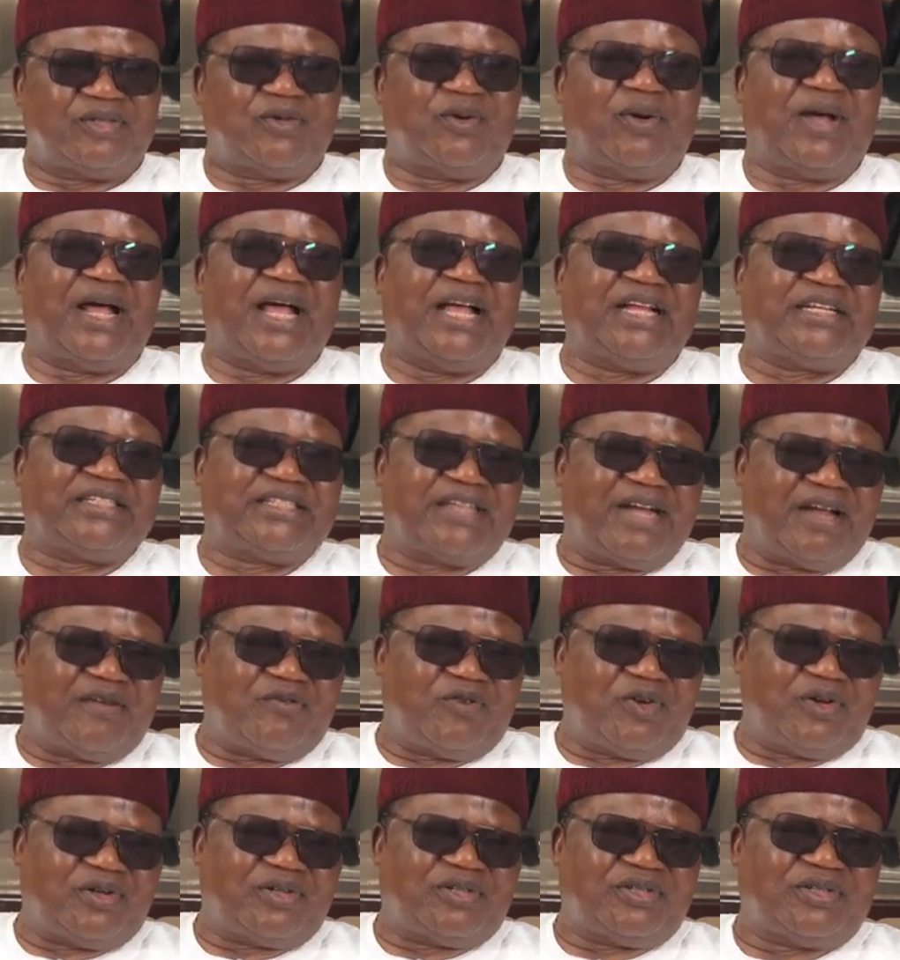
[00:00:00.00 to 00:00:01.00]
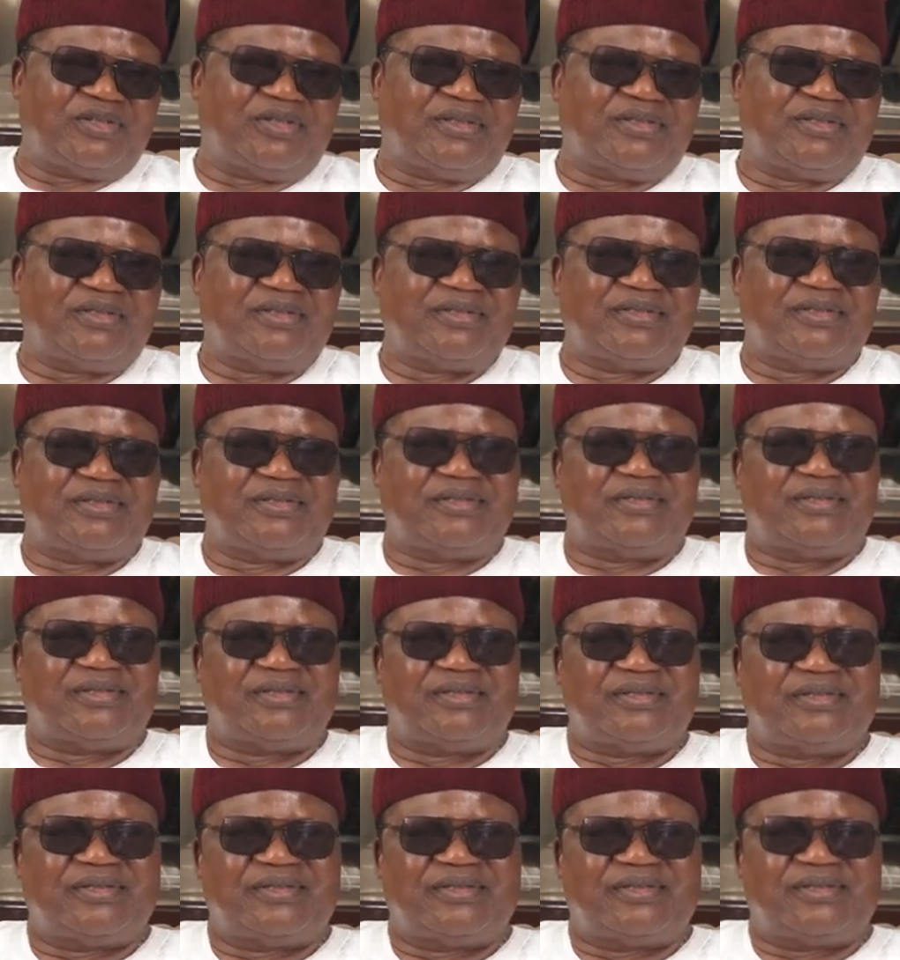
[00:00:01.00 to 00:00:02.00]
So I traveled
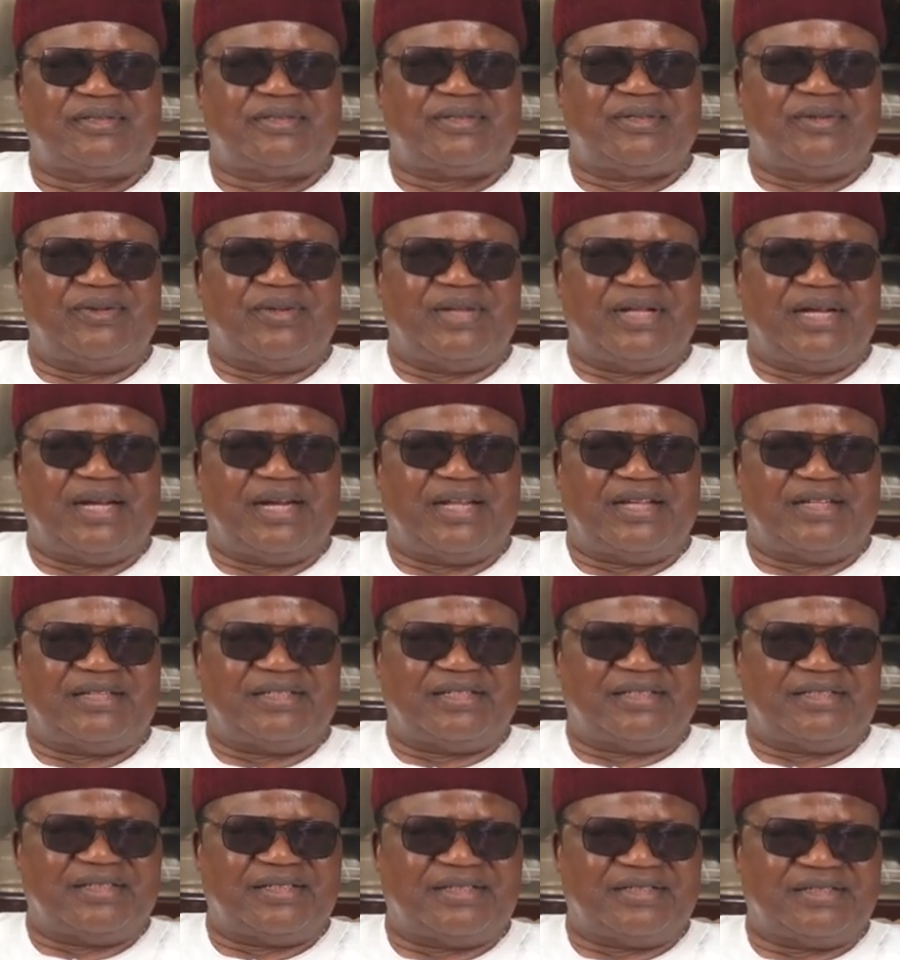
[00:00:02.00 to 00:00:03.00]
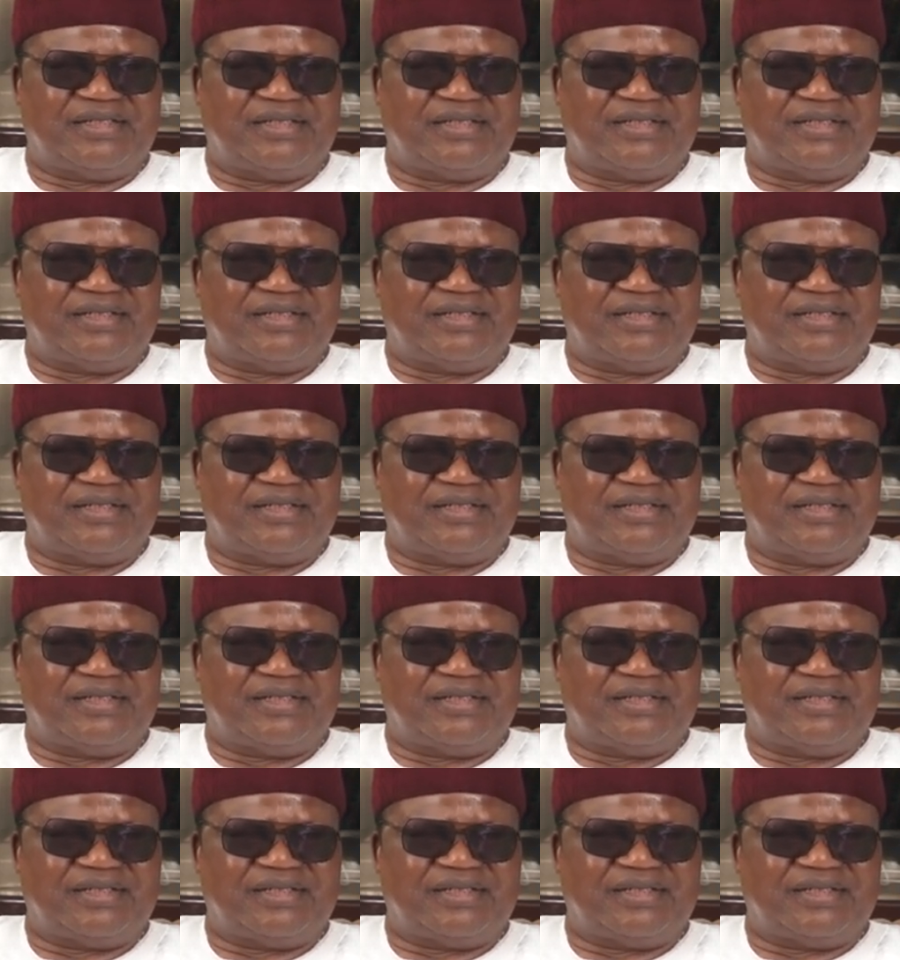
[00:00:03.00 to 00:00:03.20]
to England